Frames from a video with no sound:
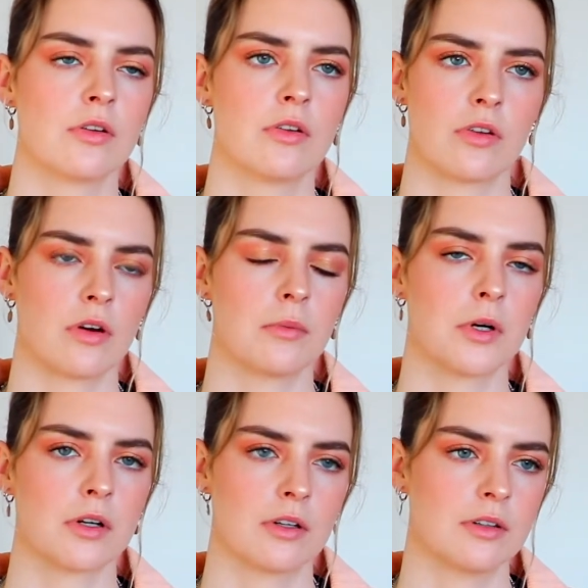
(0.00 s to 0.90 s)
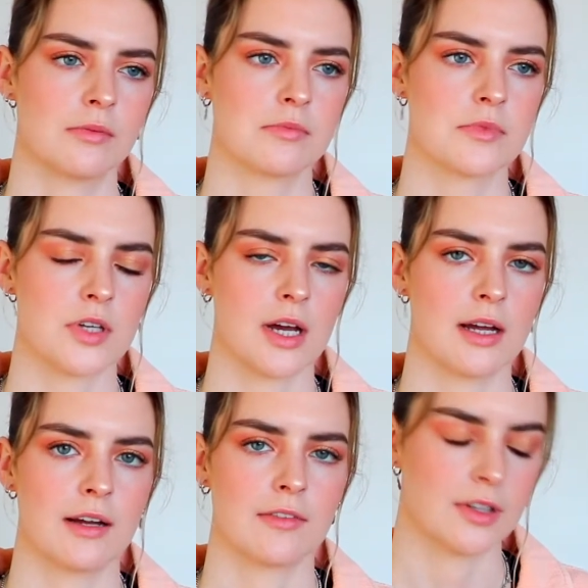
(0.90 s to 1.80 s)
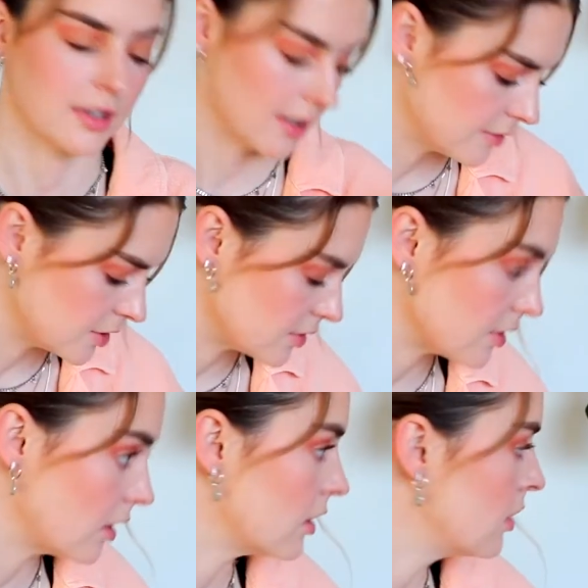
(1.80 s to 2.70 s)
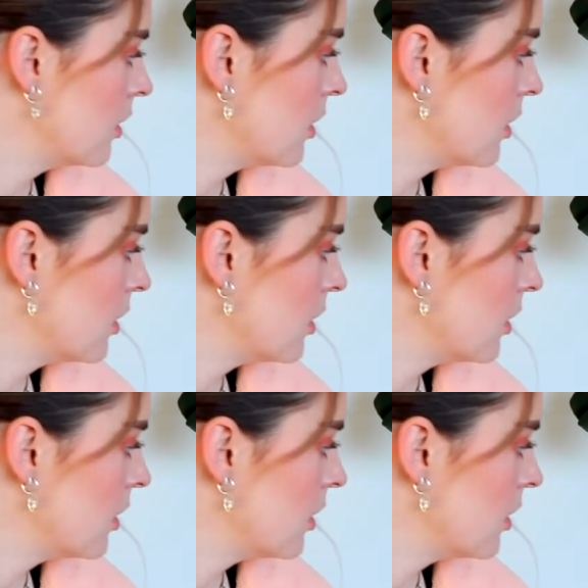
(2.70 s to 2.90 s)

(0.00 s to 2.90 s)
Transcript: so I'm not gonna say everything. I've just got